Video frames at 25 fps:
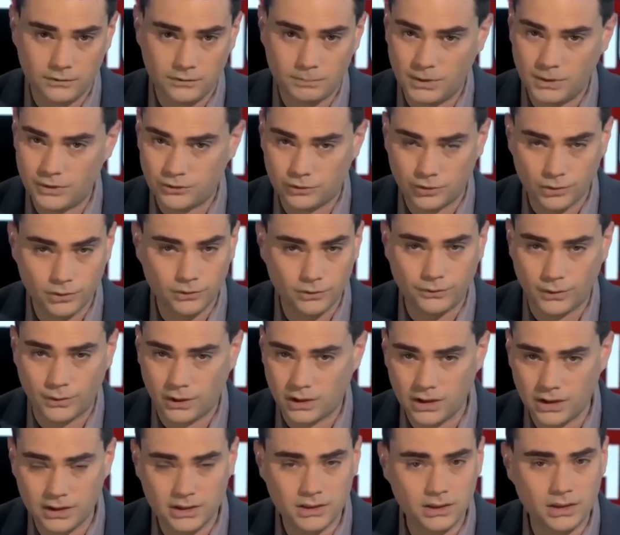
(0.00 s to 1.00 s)
Okay, this has been
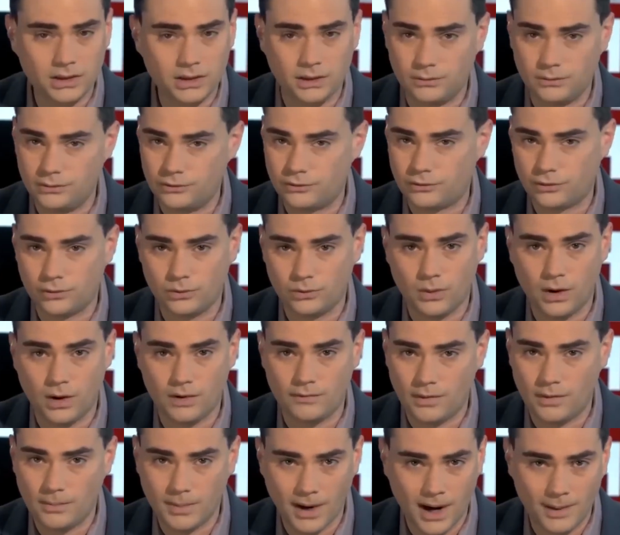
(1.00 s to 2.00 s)
true for Clinton. It was
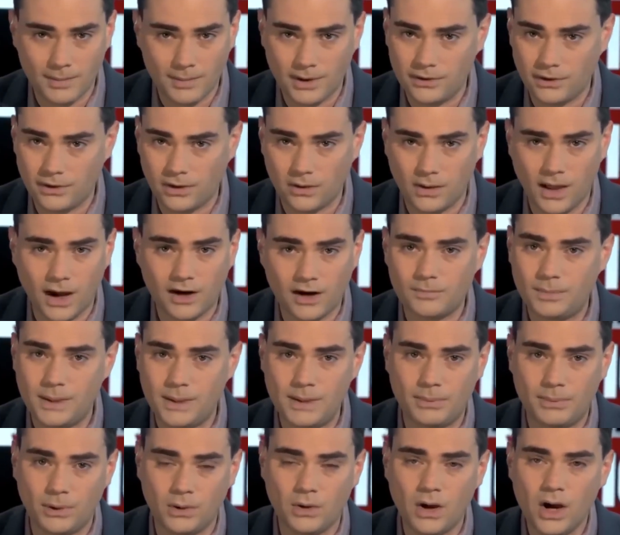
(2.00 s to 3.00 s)
true of Obama. There are
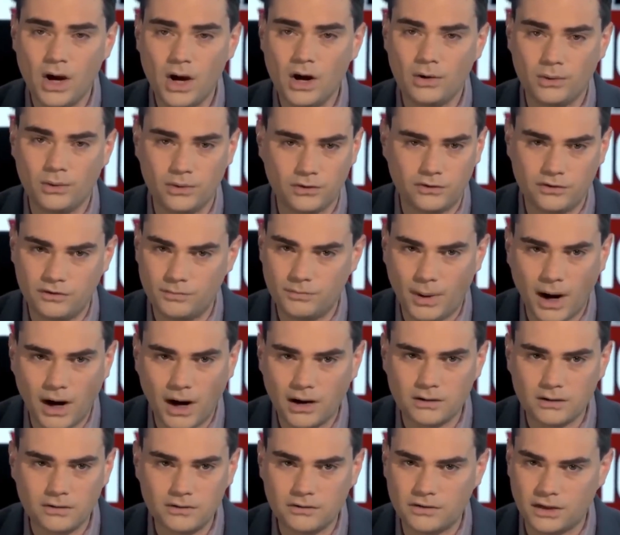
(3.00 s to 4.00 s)
a lot of people who
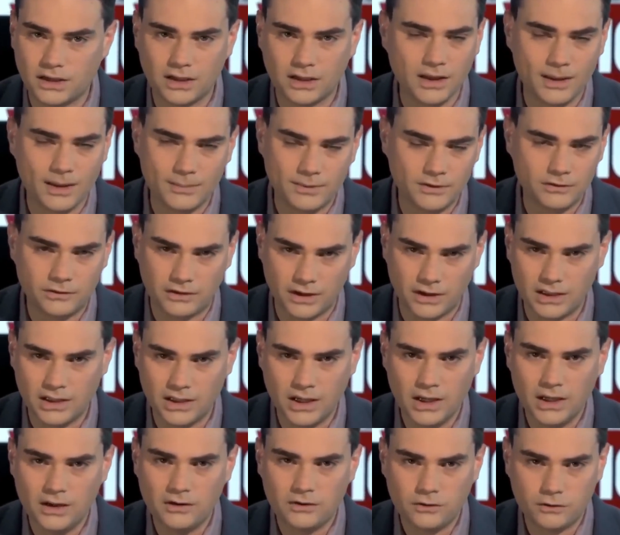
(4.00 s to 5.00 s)
receive pardons and
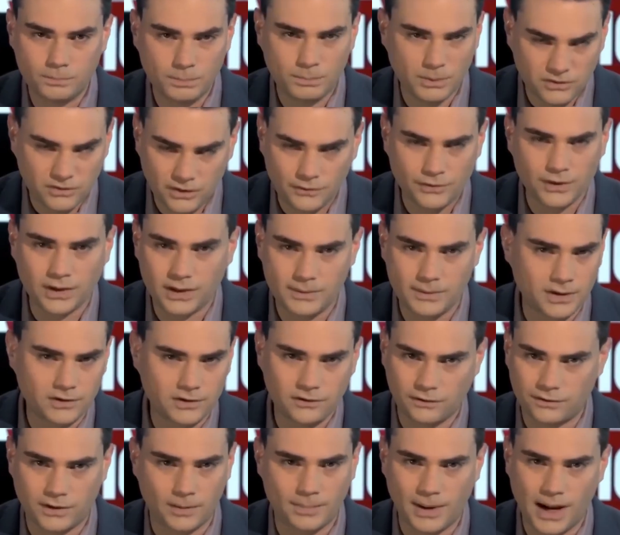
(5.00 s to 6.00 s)
clemency
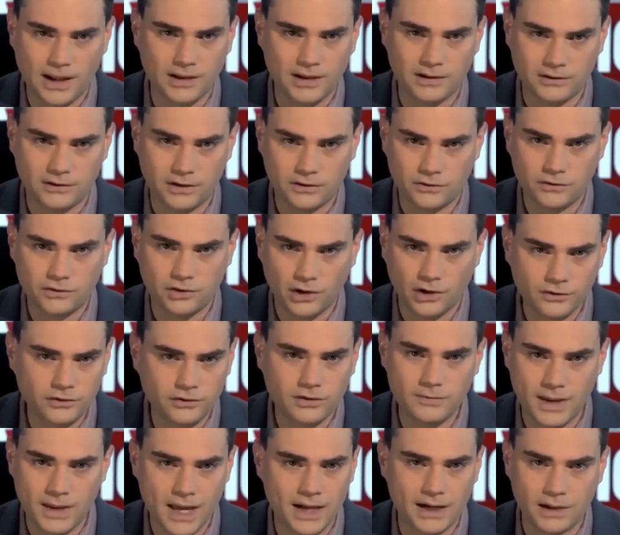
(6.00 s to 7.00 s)
specifically because of their
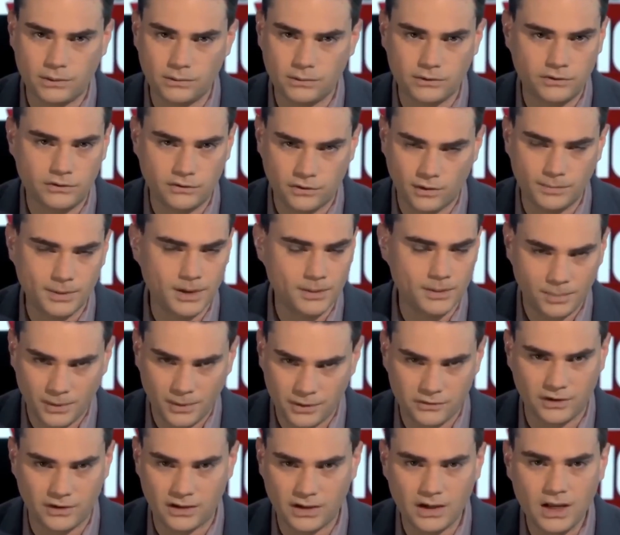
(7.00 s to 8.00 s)
politics. Chelsea Manning would
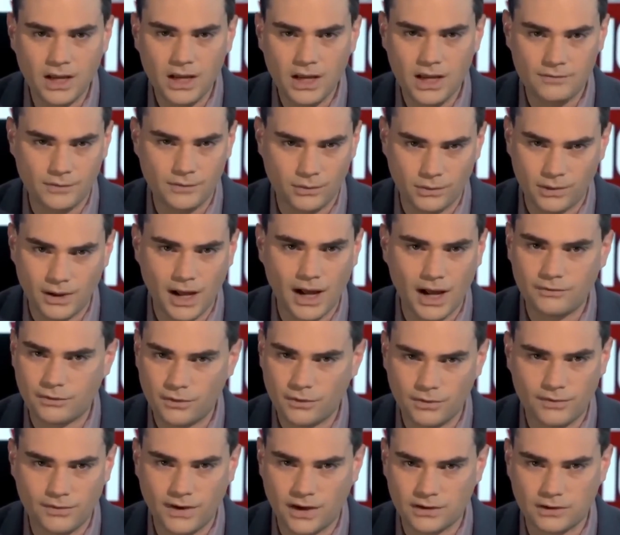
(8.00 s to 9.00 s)
still be in prison if it
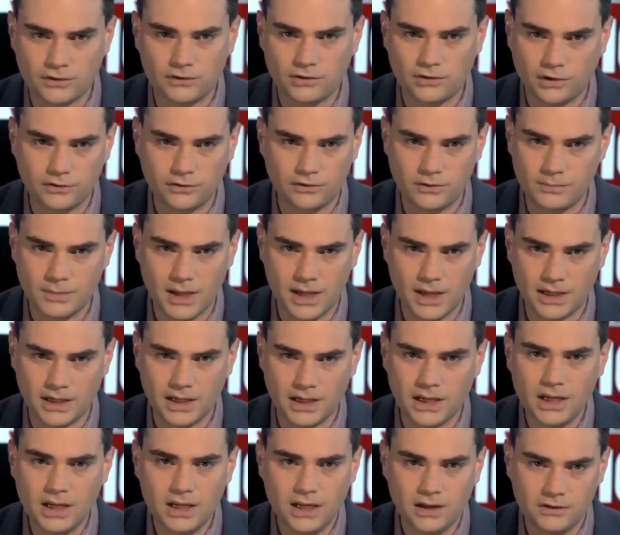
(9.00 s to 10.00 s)
were not for the fact that
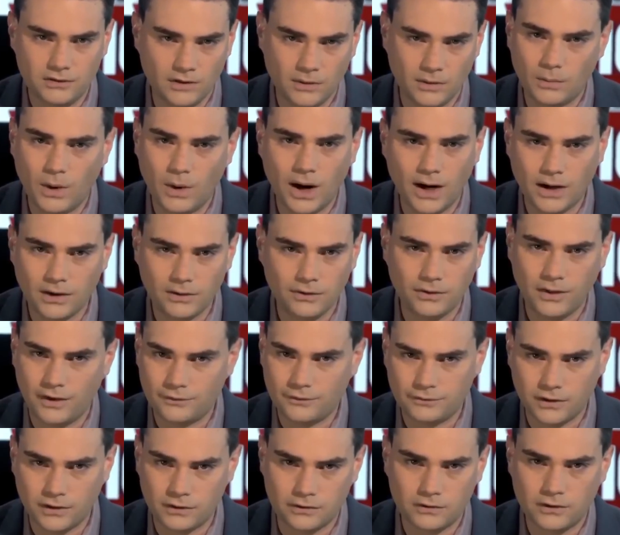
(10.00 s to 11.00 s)
Chelsea Manning is a
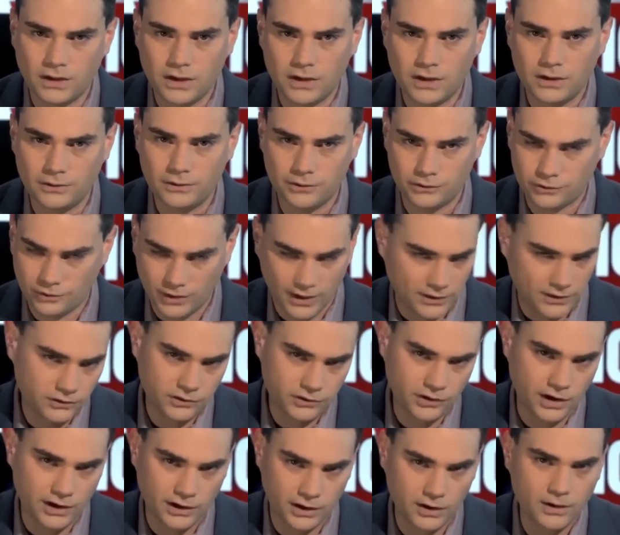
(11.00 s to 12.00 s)
wild leftist who
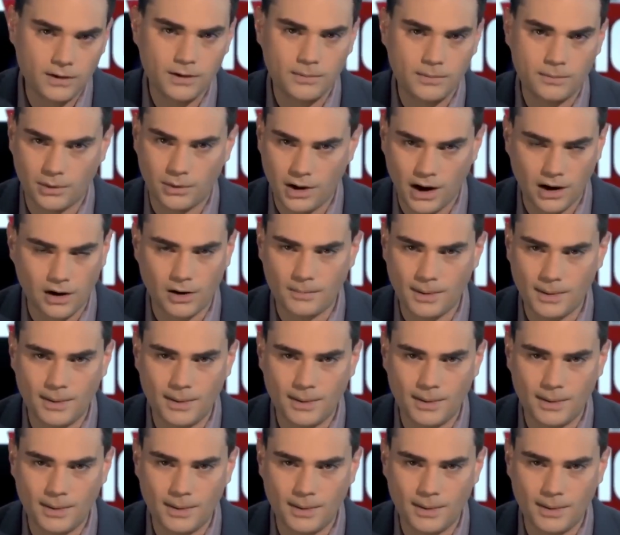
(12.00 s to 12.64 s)
is transgender.